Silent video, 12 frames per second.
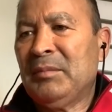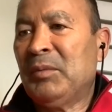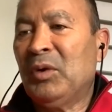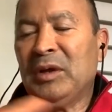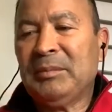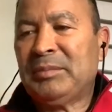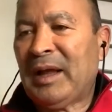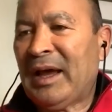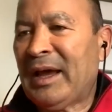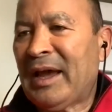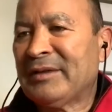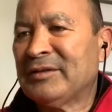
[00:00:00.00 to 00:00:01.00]
Ball in
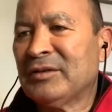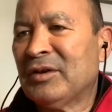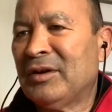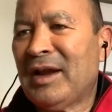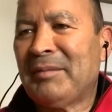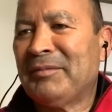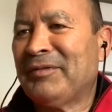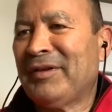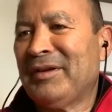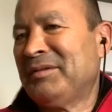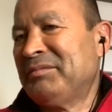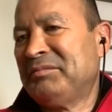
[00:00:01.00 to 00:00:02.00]
play hasn't gone up
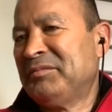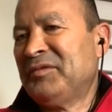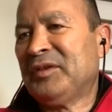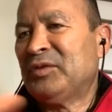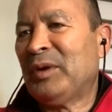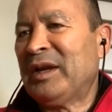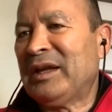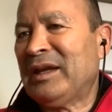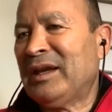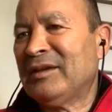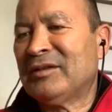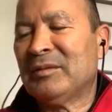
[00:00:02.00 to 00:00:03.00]
for 20
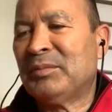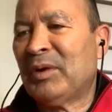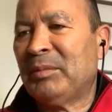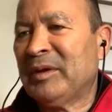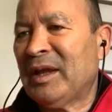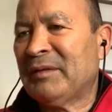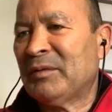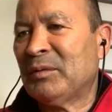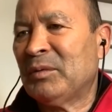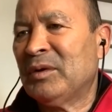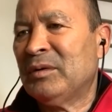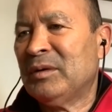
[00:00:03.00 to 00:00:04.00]
years and probably never
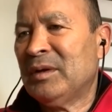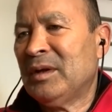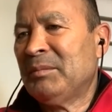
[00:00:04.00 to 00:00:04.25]
will,